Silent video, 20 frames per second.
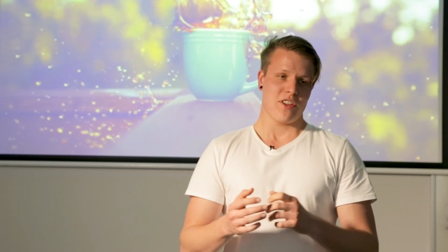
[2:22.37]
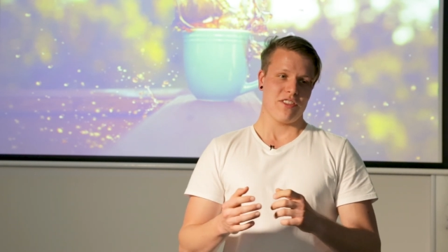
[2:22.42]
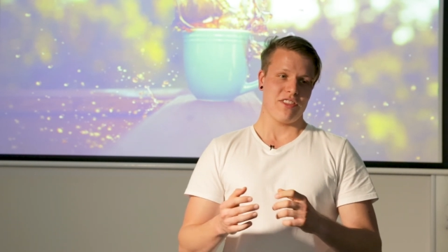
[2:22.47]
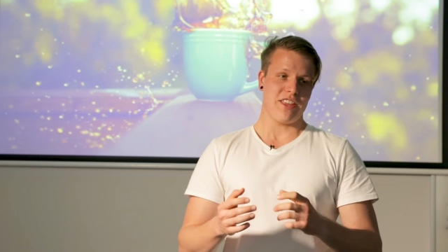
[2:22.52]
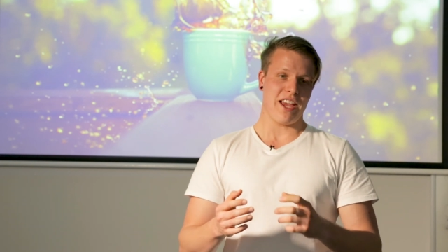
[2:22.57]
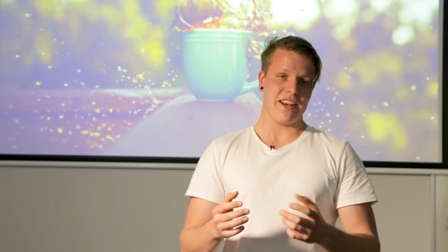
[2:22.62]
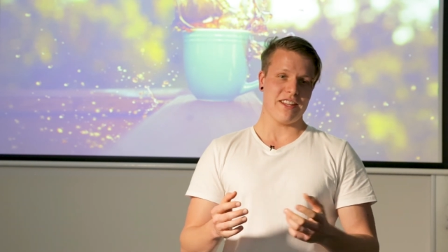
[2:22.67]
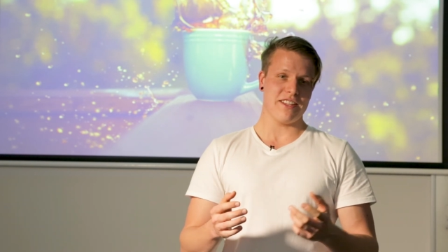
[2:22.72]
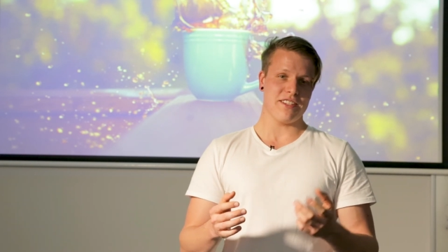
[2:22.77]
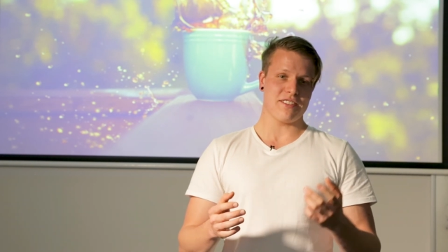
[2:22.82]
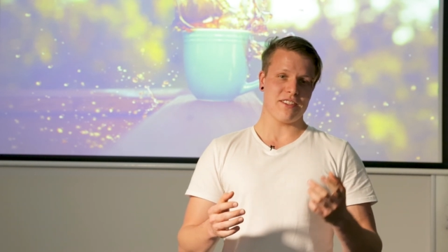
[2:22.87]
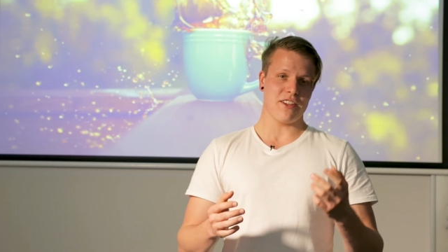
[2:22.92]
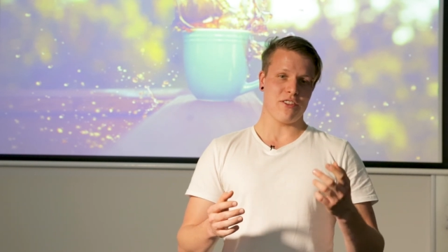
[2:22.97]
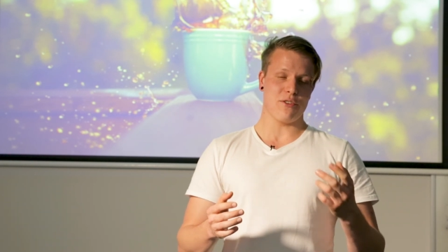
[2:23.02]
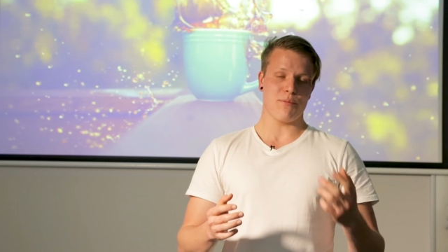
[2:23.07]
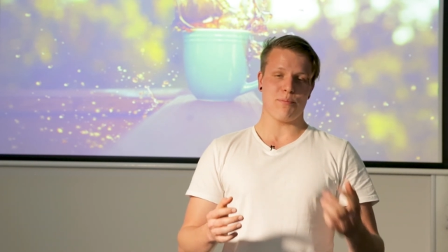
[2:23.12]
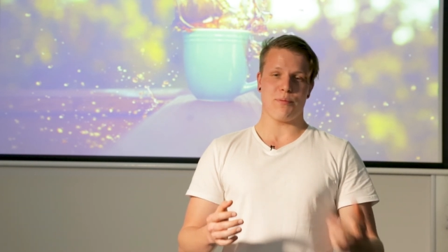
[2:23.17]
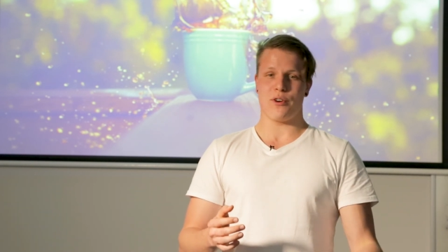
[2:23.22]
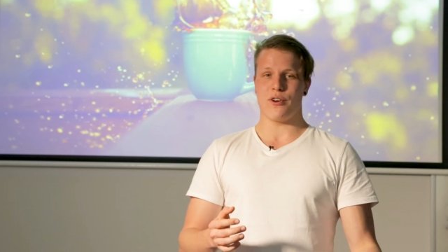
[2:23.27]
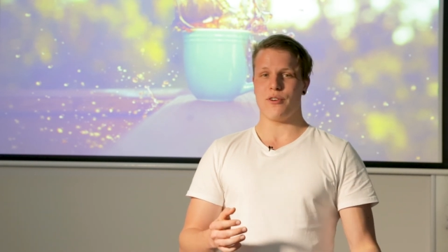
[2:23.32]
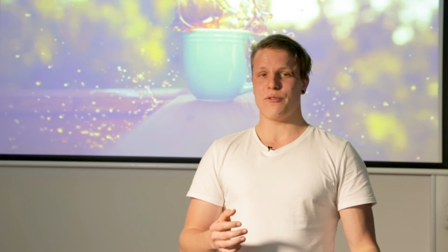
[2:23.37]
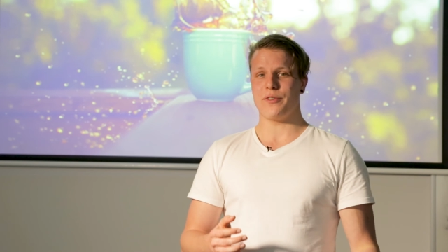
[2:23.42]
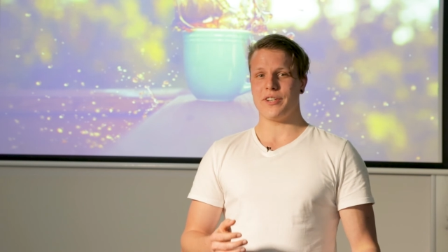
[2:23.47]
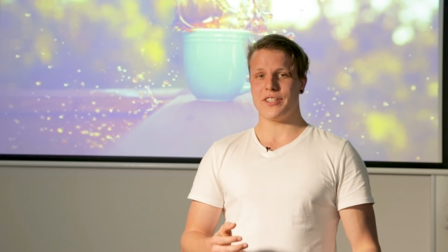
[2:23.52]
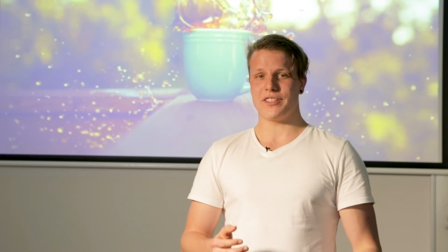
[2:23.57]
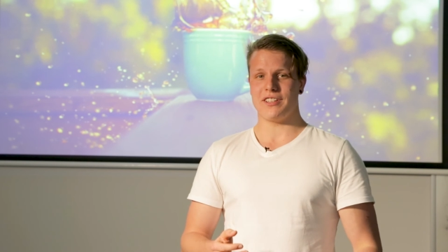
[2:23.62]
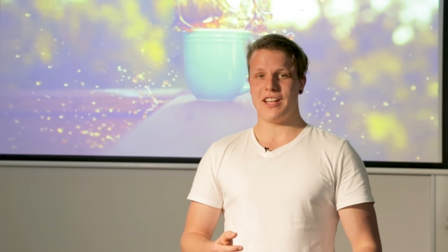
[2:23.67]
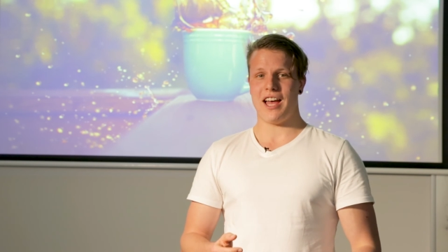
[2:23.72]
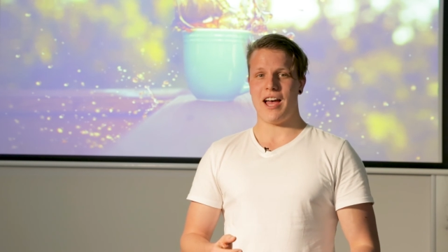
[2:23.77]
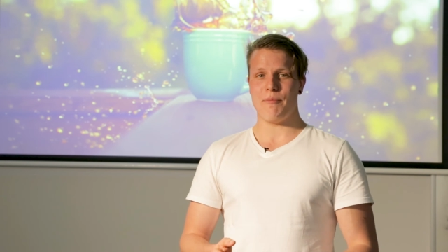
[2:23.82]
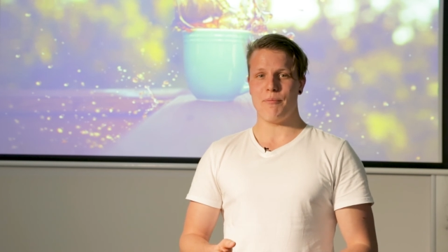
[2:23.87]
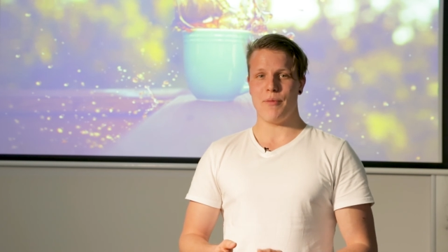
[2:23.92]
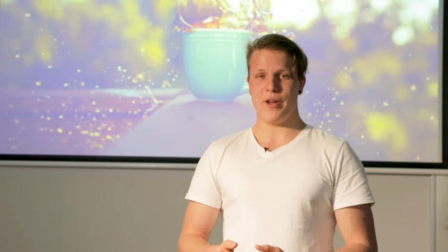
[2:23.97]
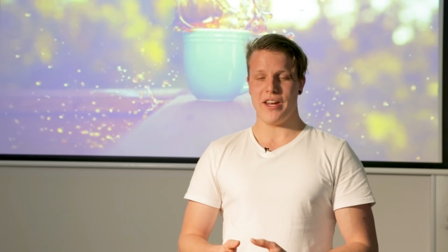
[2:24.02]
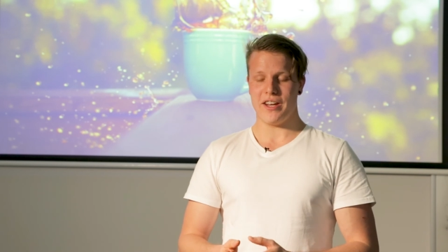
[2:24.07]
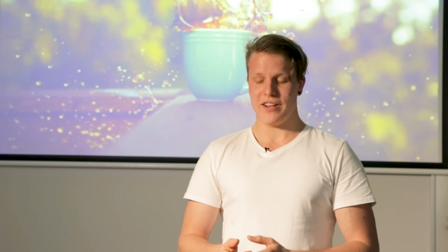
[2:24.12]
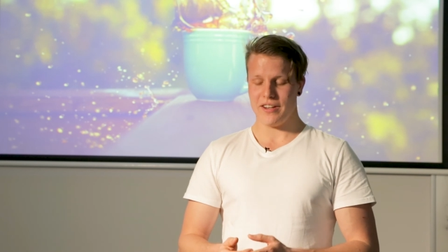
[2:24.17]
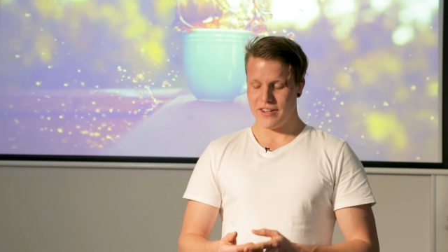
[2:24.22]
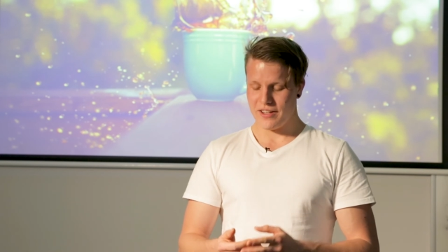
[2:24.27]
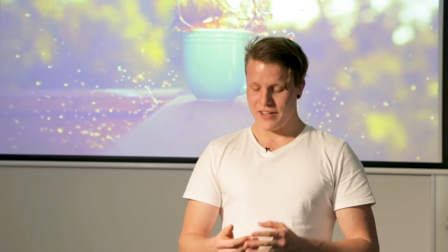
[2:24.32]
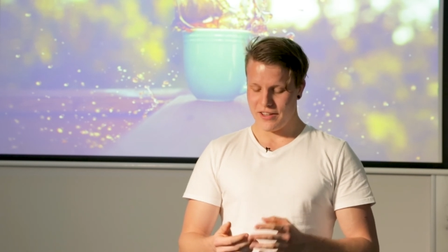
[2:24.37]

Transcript: That is the perfect lab mate.